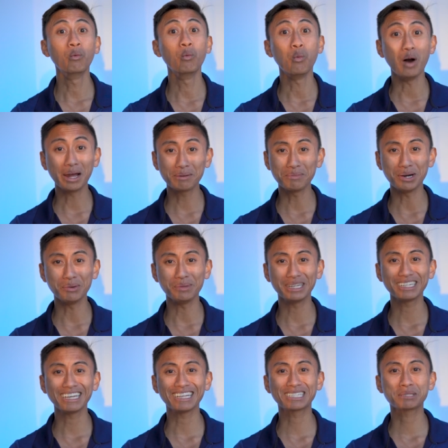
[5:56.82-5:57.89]
One
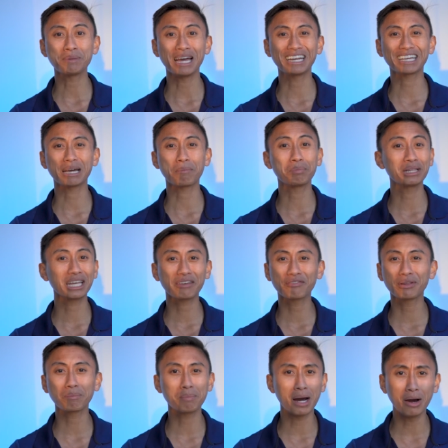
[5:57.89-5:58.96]
moment, it's penning a
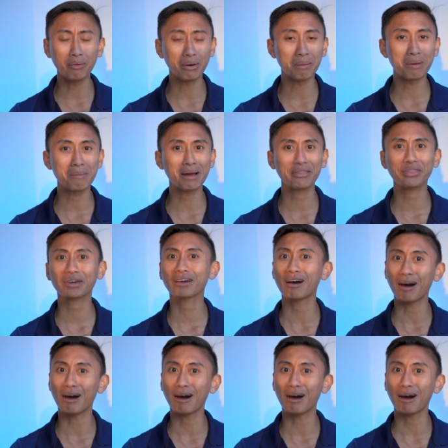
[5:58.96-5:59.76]
playful poem about the